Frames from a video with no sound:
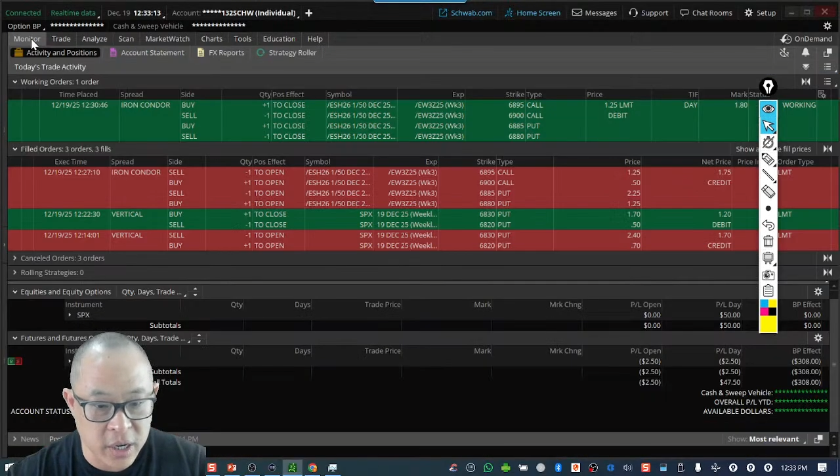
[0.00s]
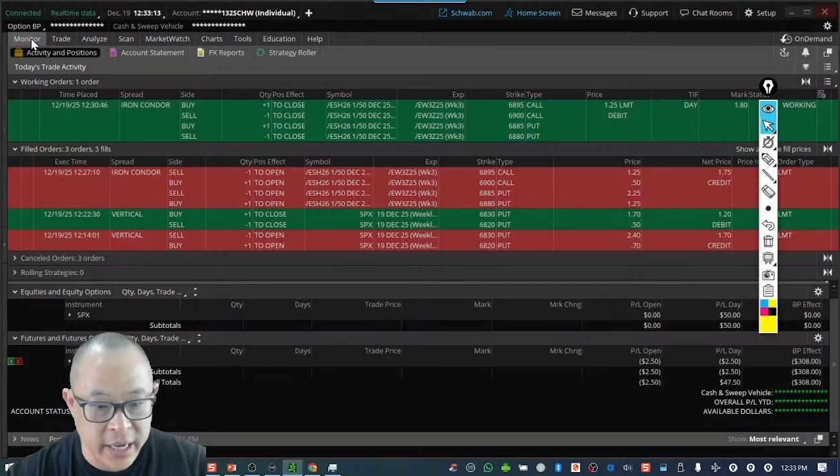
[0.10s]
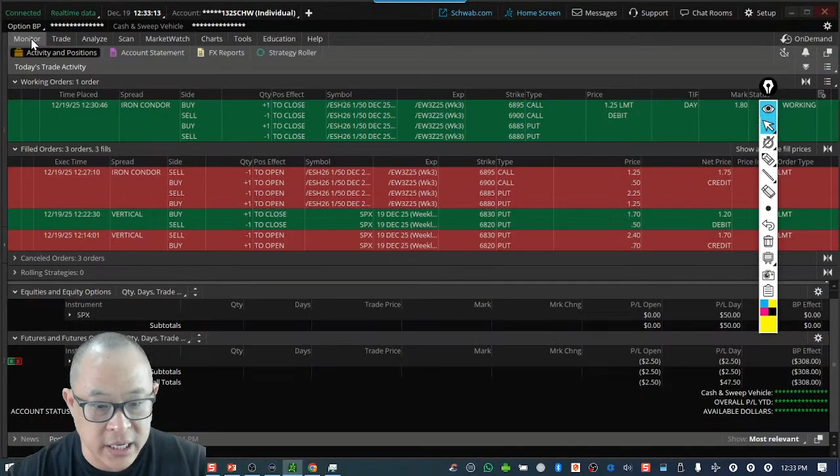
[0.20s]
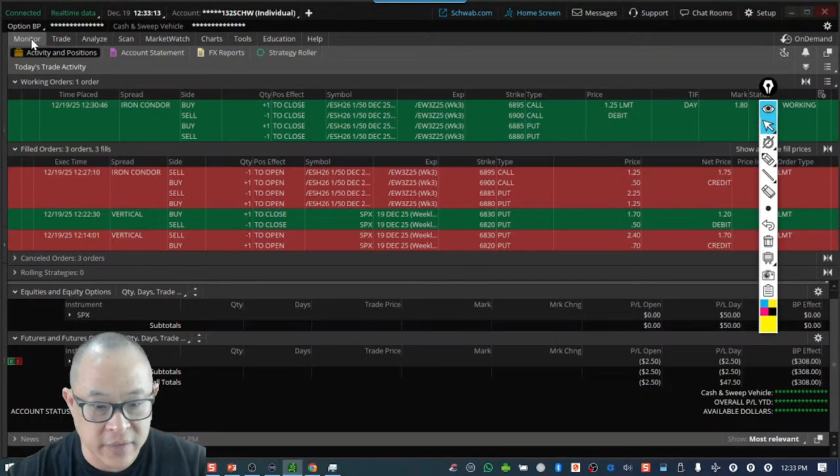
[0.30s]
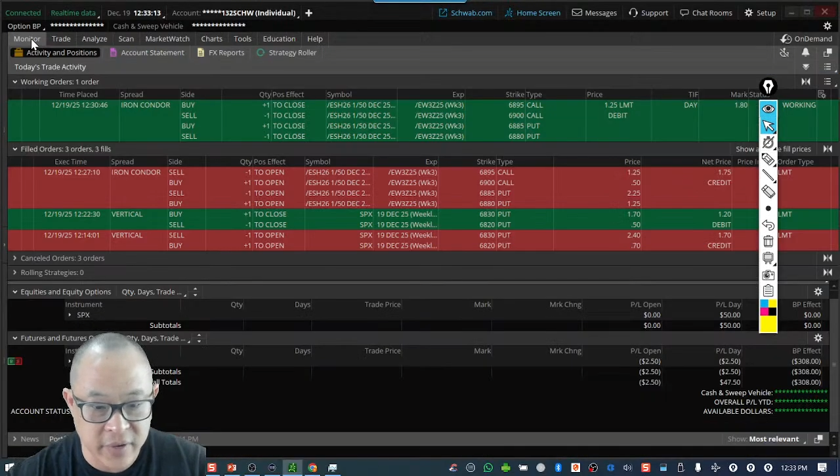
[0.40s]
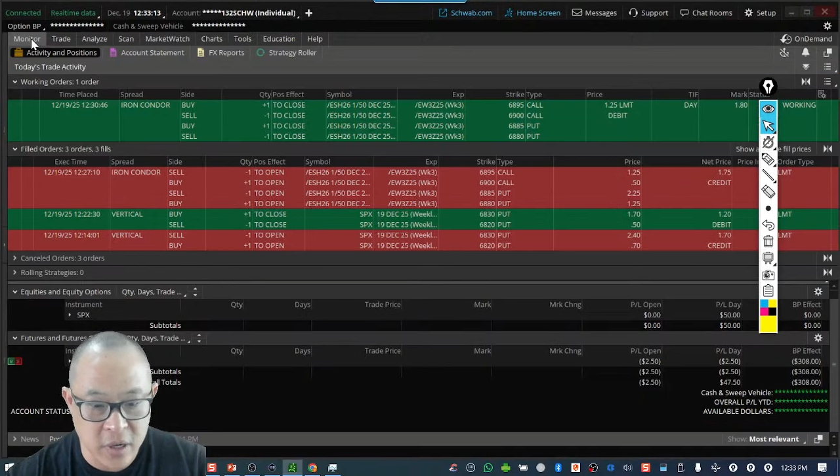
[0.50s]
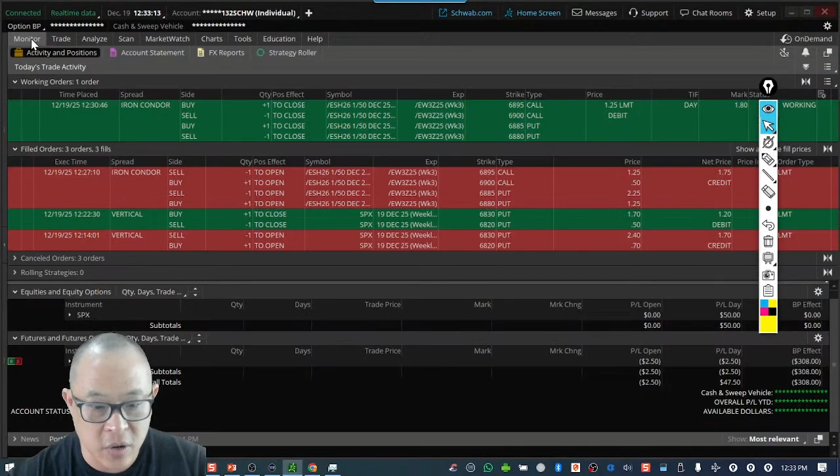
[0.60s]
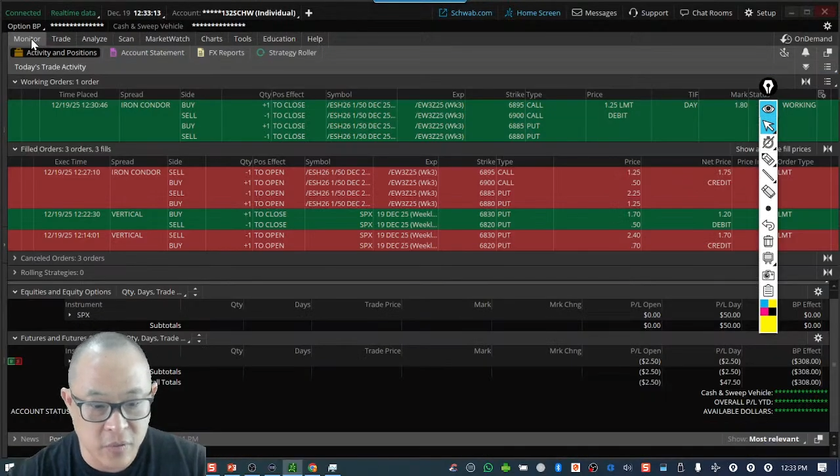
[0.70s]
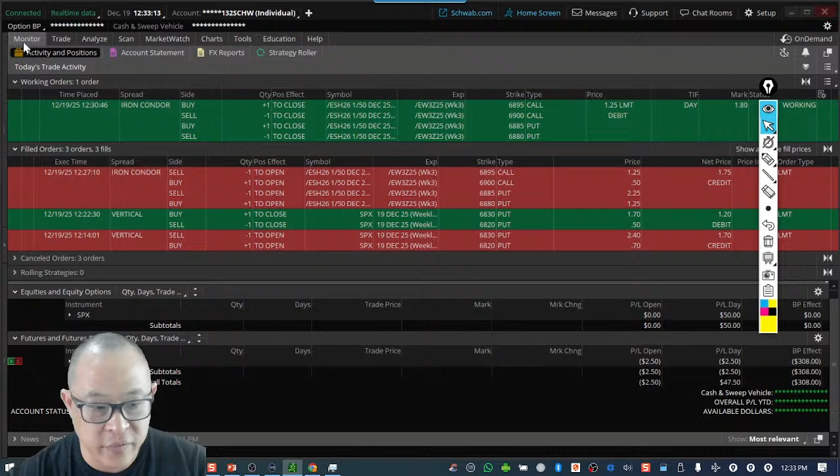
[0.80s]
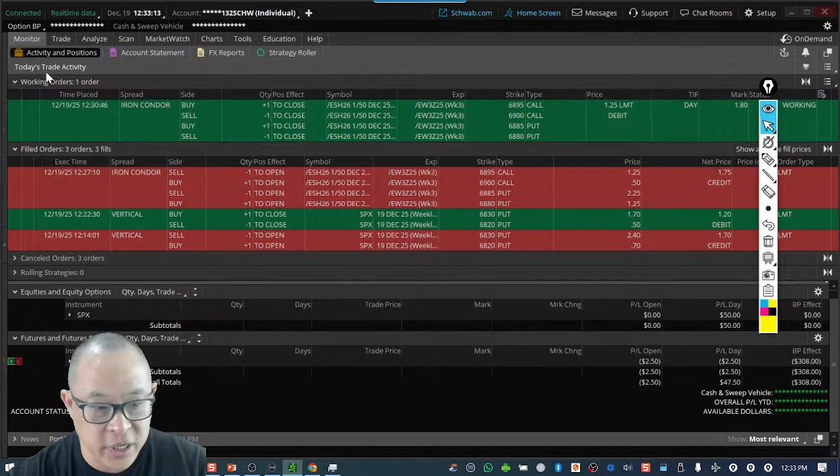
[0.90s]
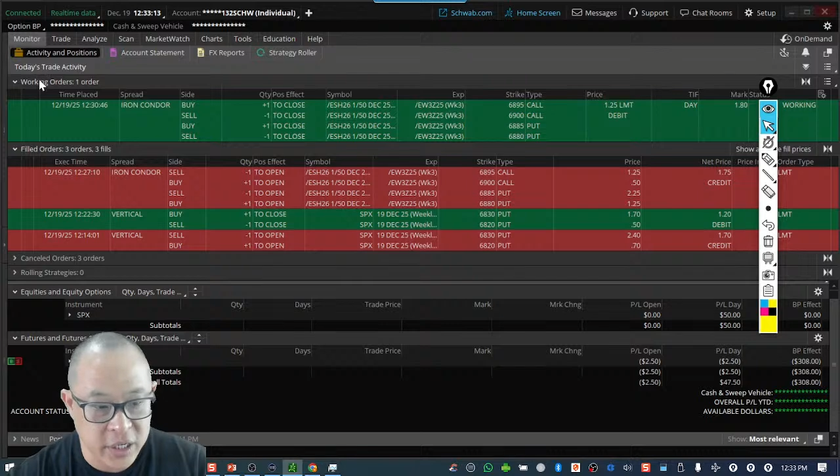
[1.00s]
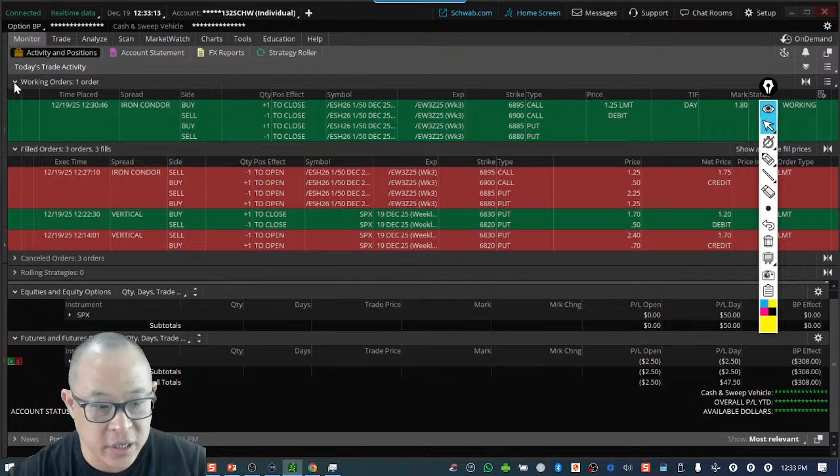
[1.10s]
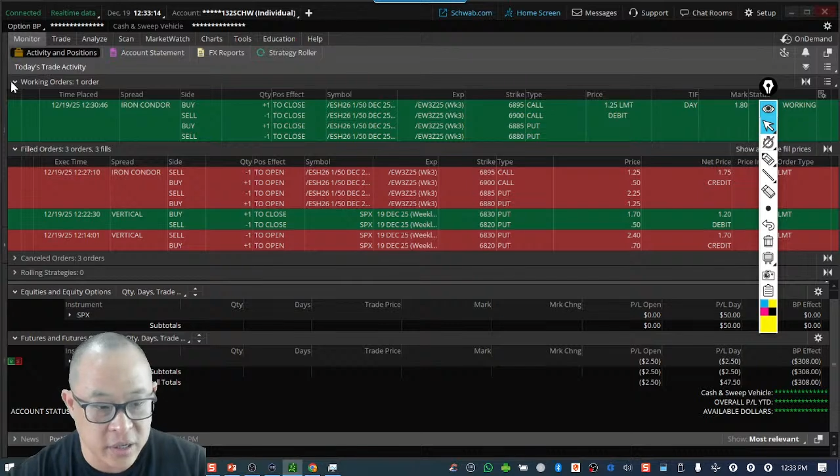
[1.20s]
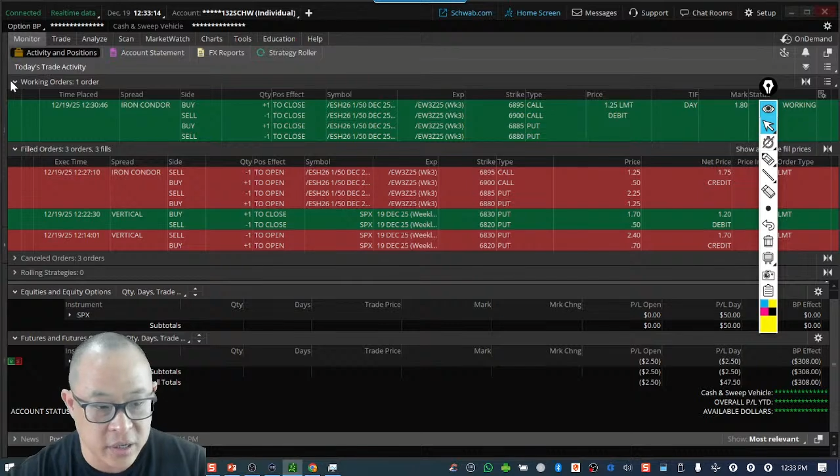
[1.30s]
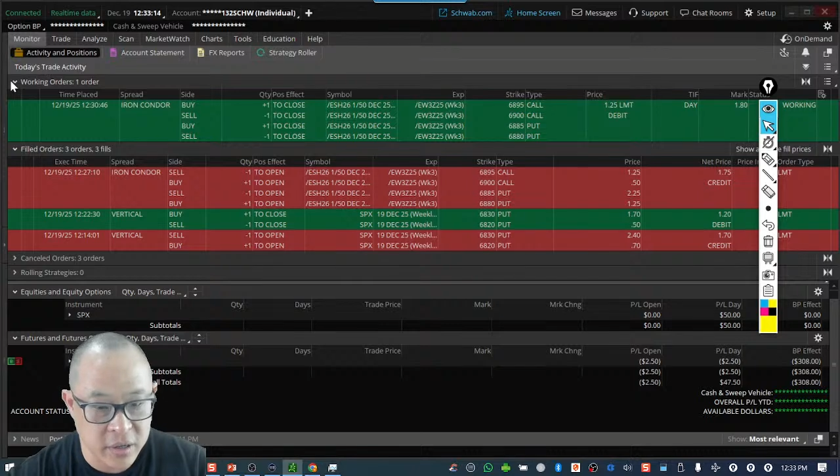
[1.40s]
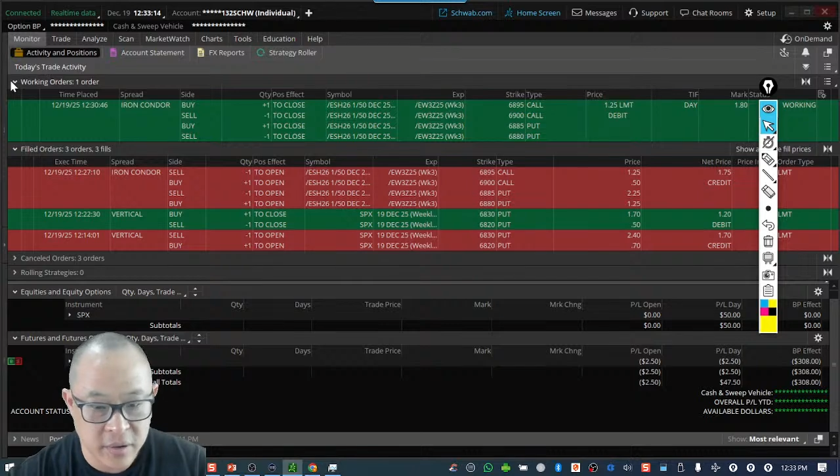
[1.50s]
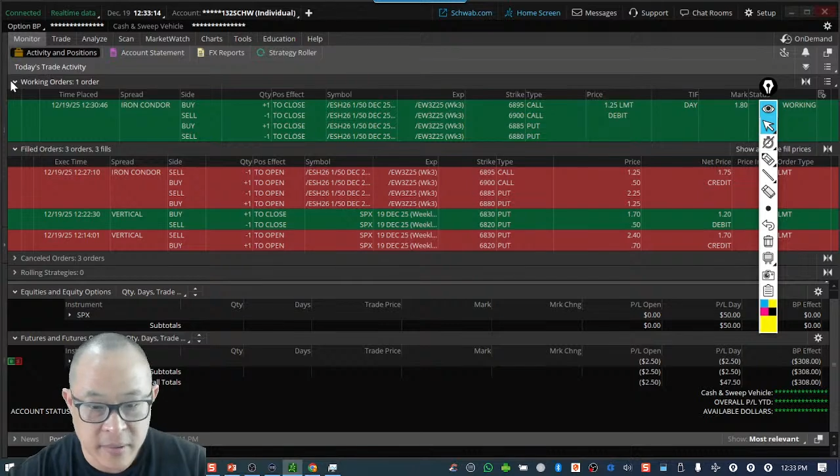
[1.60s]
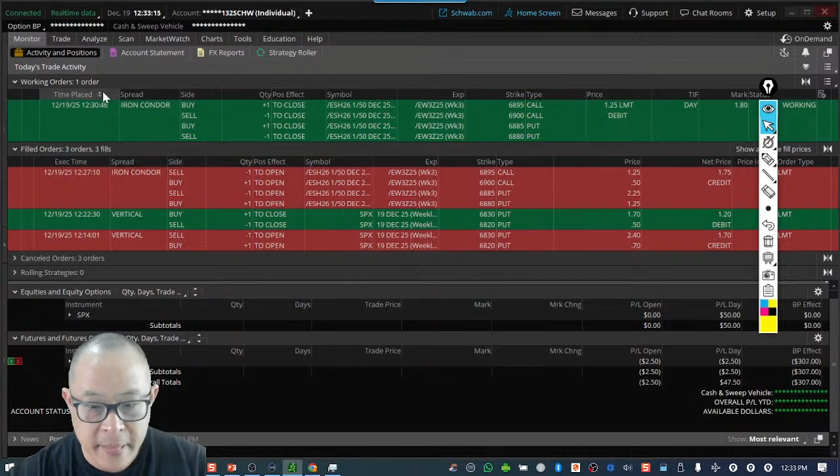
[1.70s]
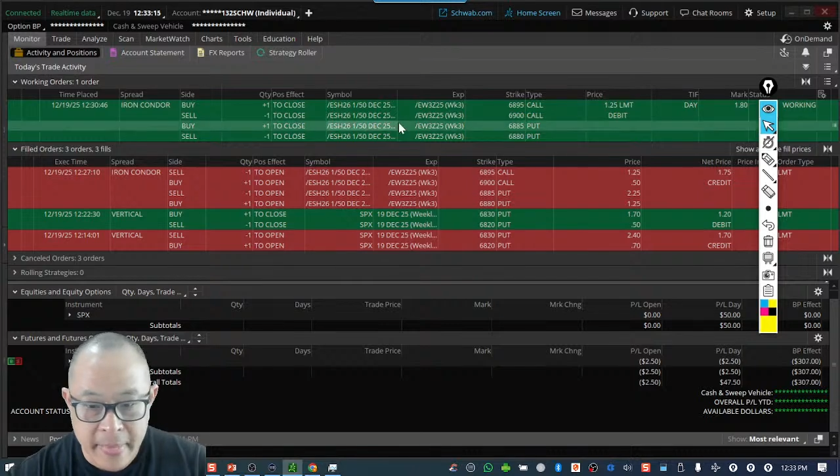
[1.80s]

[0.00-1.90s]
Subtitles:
I can even go over here.